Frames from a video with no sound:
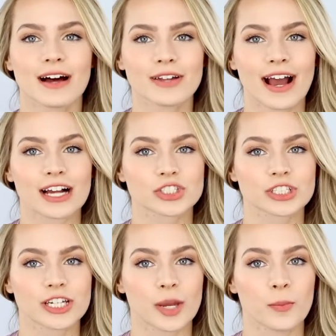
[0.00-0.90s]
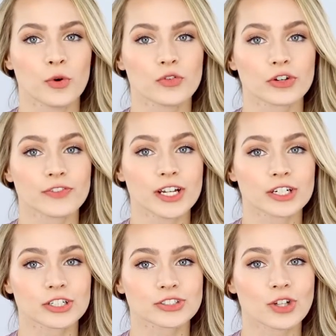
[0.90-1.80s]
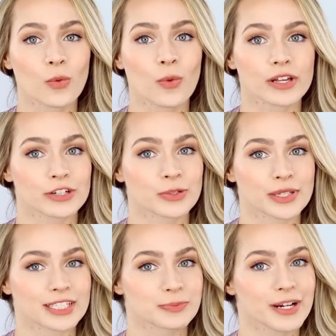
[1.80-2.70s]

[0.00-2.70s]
to how to actually move your fingers while you're doing this